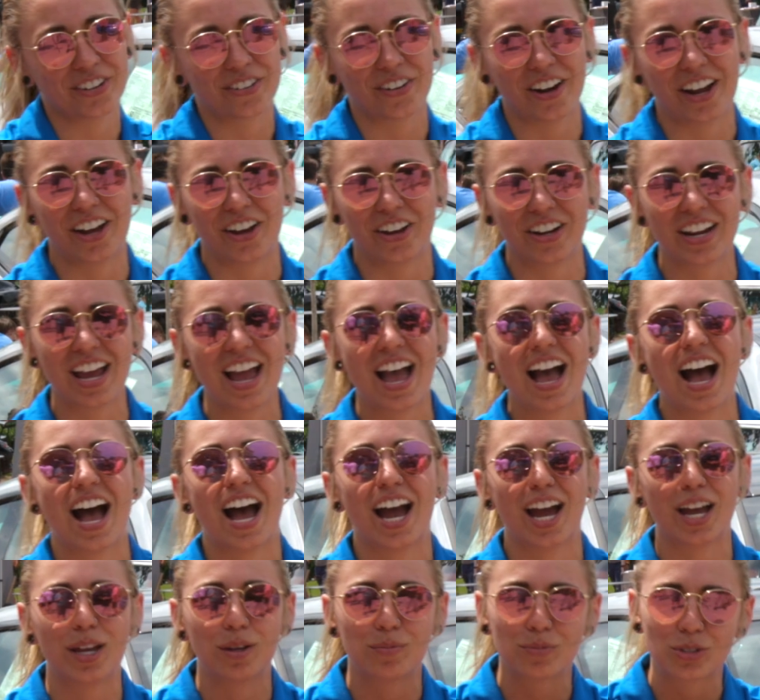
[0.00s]
around.
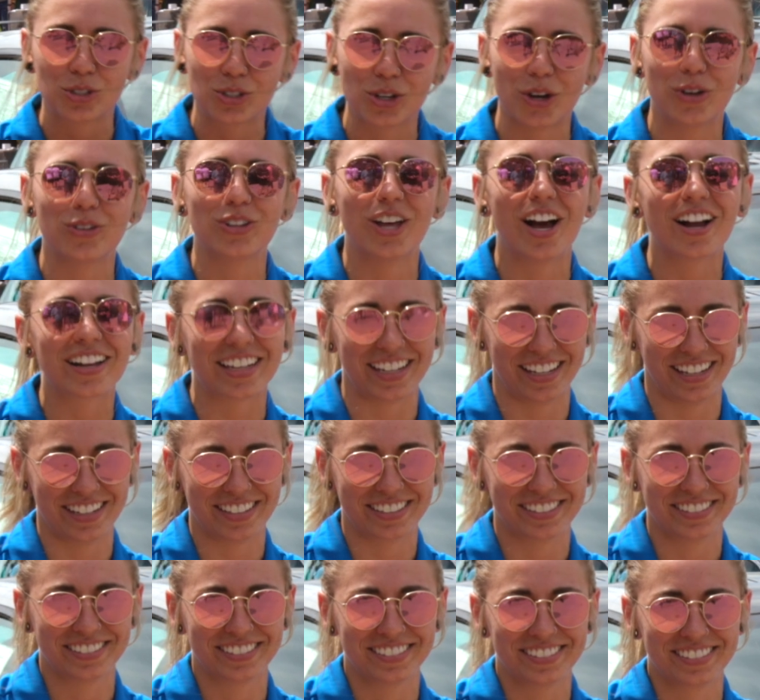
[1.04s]
I am so lucky
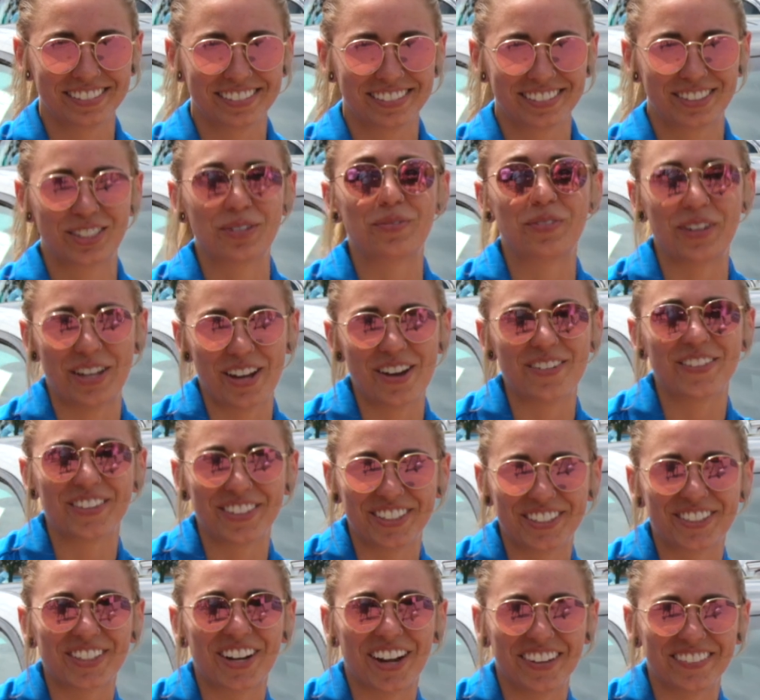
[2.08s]
to be able to
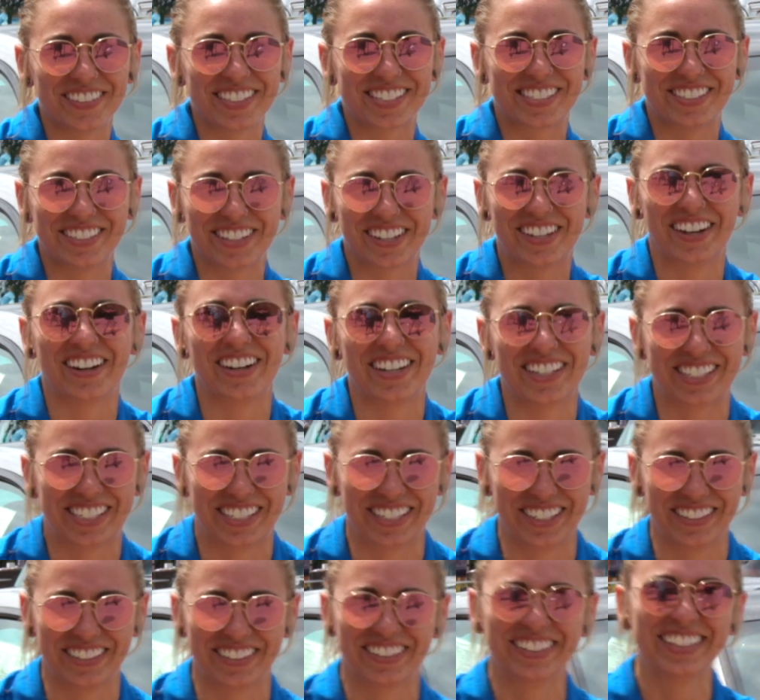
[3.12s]
drive this to a car
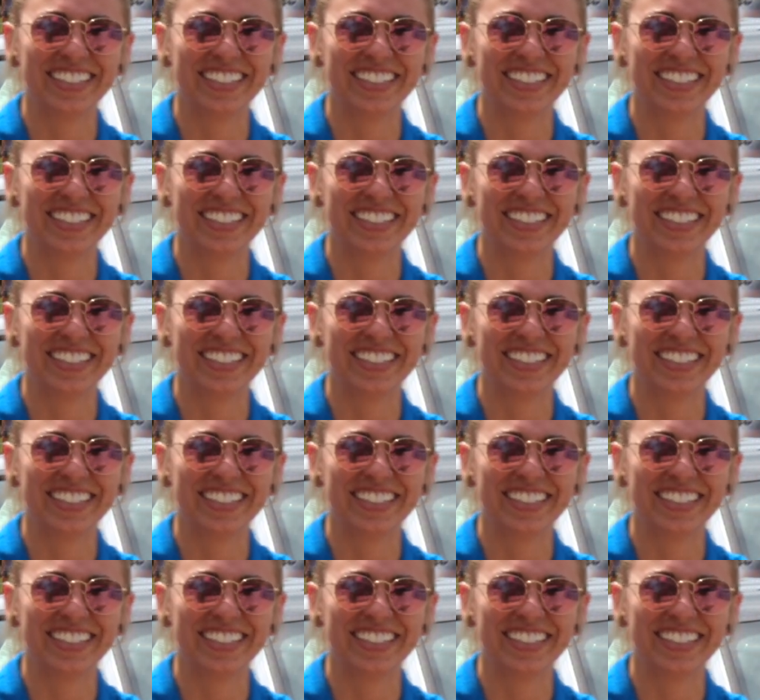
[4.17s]
show.